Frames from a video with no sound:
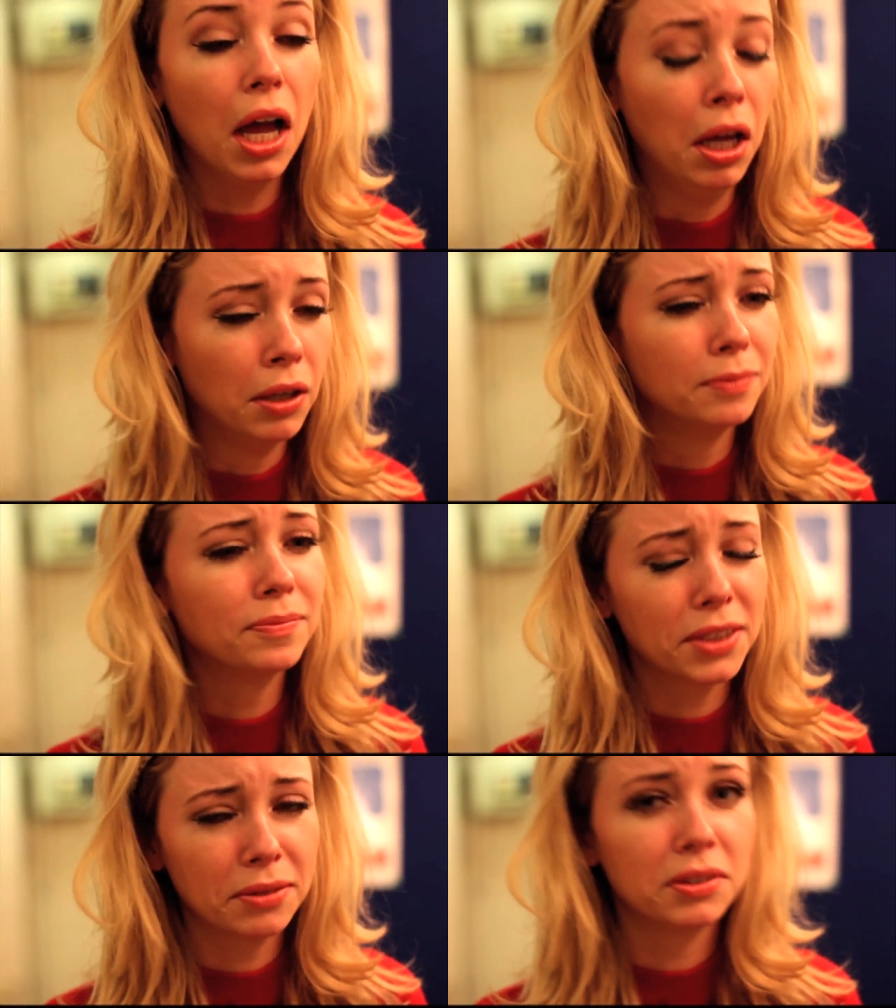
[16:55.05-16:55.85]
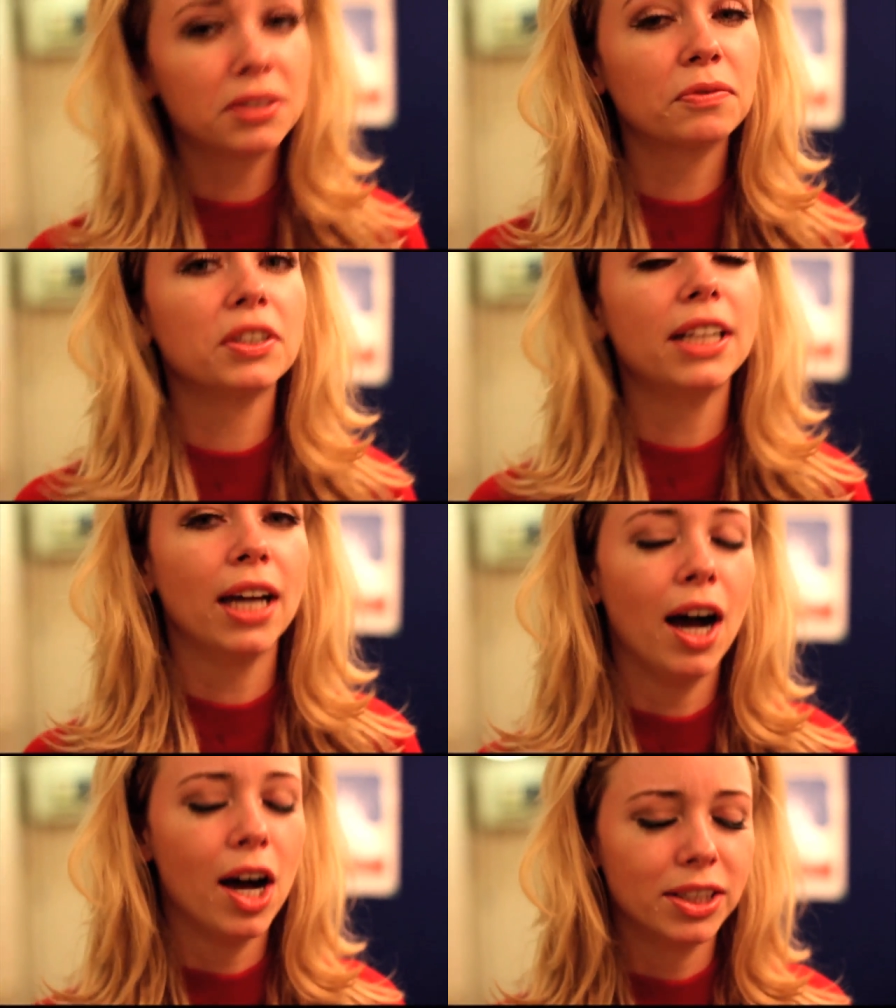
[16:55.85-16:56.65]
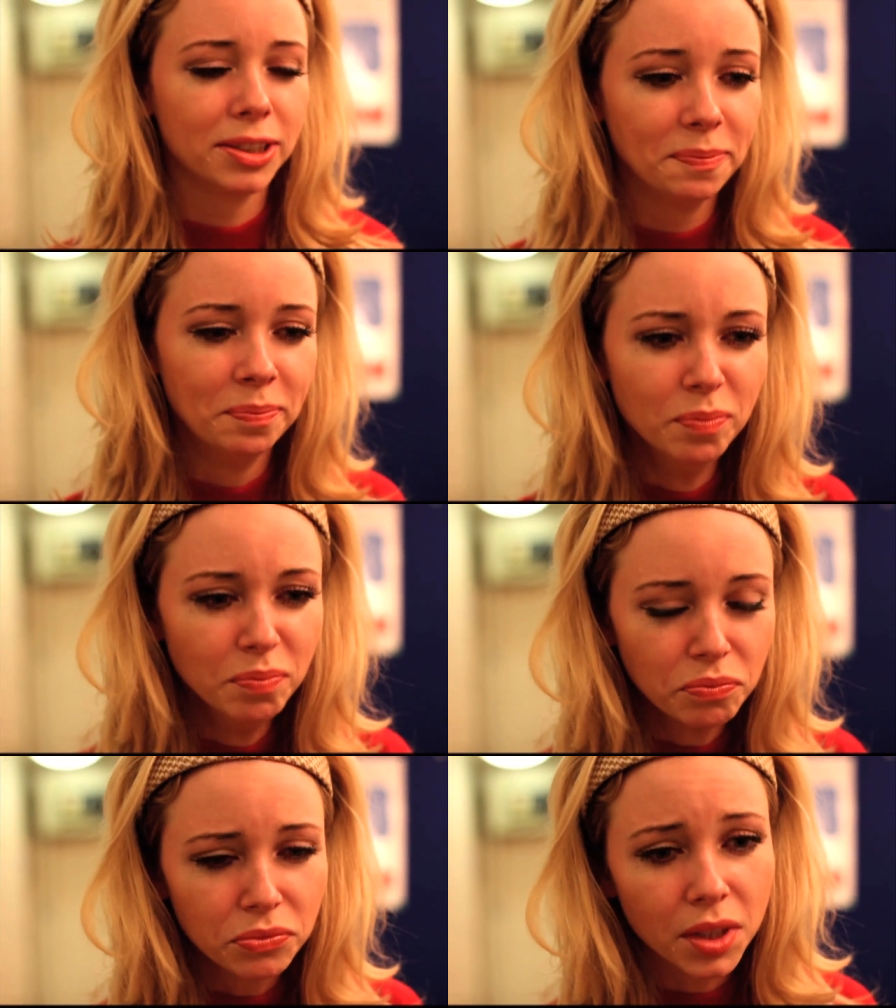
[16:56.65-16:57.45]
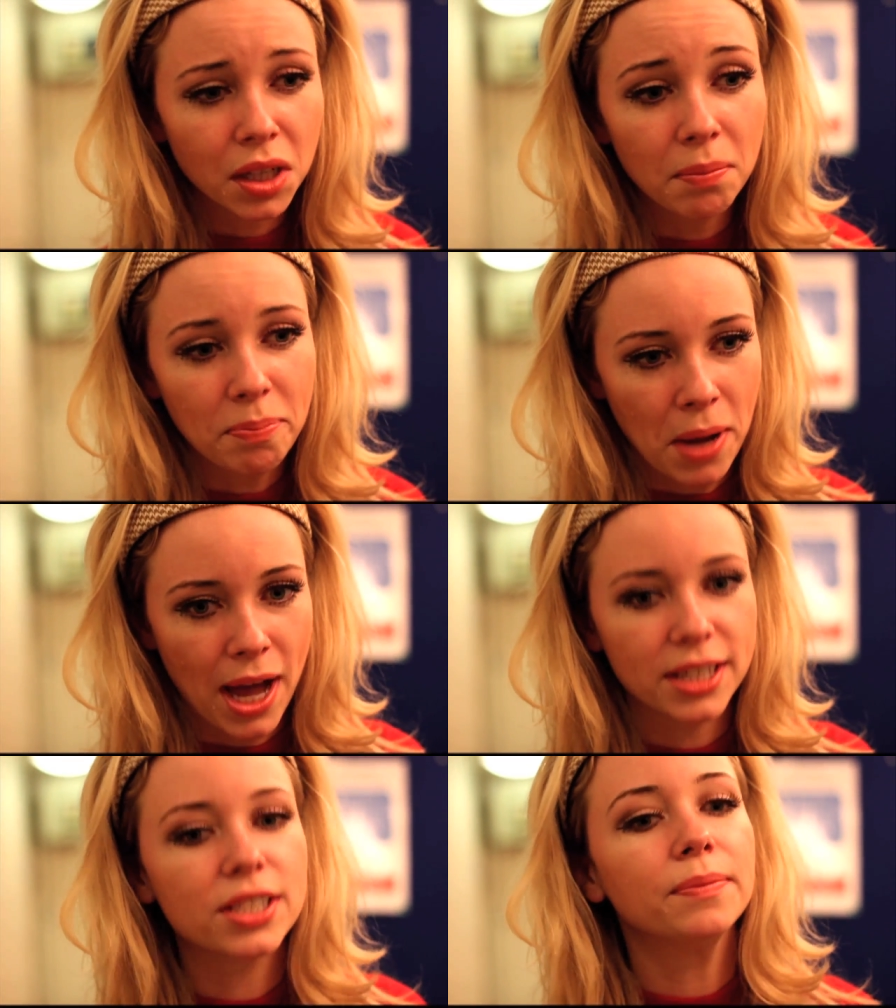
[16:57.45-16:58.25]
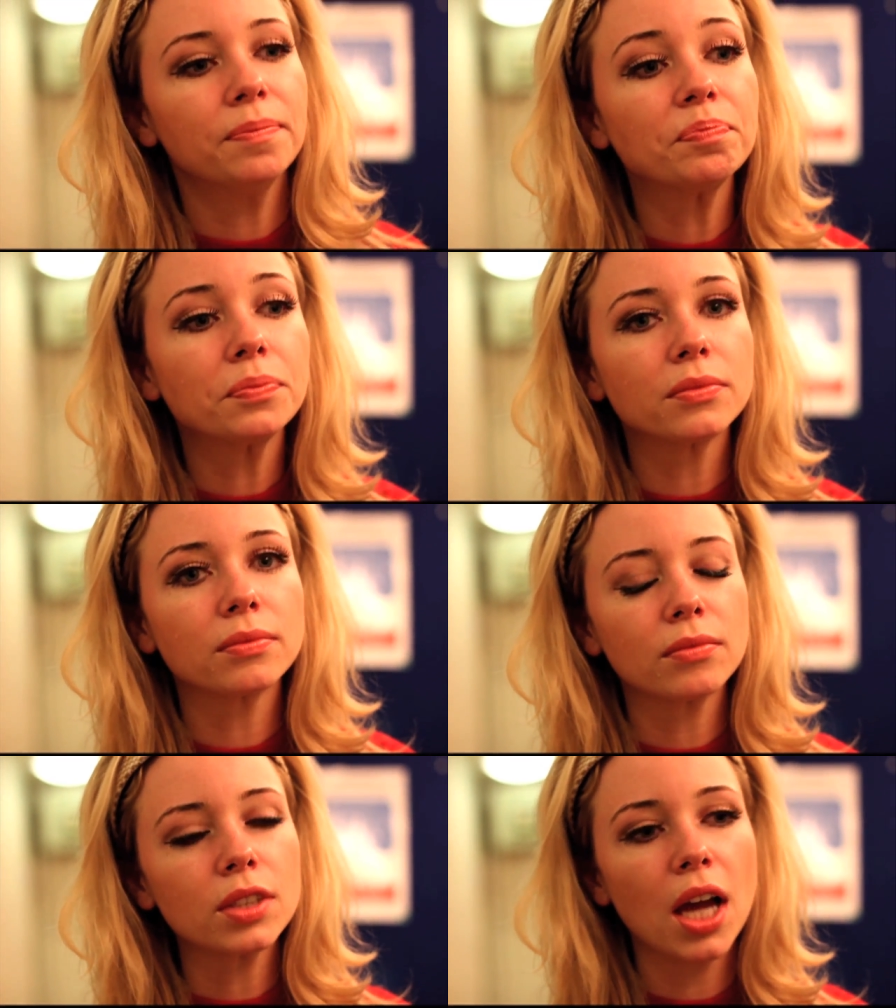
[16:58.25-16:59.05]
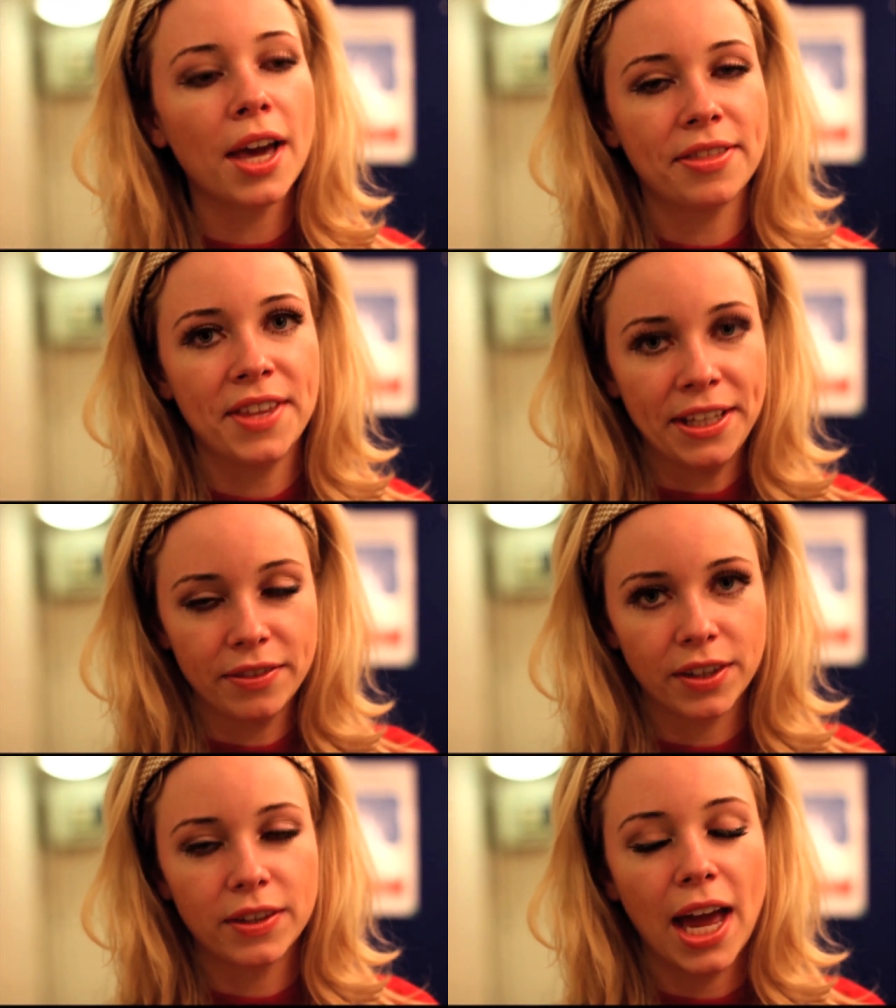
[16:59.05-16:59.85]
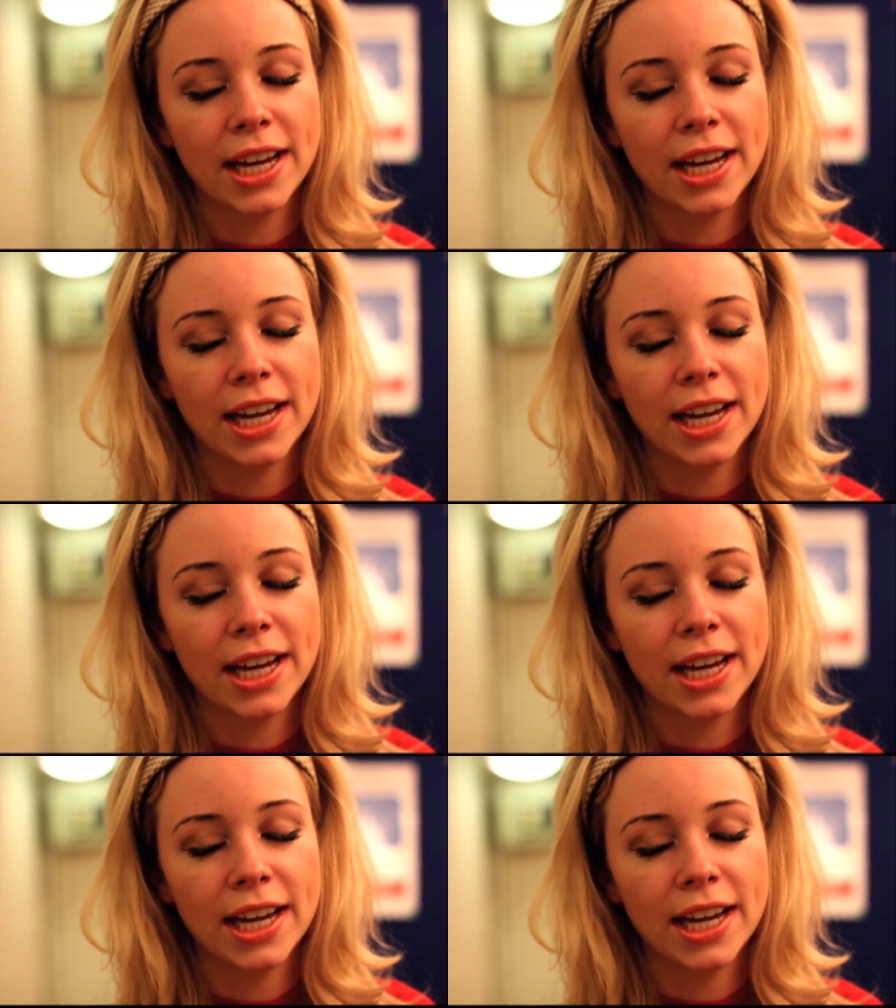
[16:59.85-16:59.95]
It was really hard. But I think that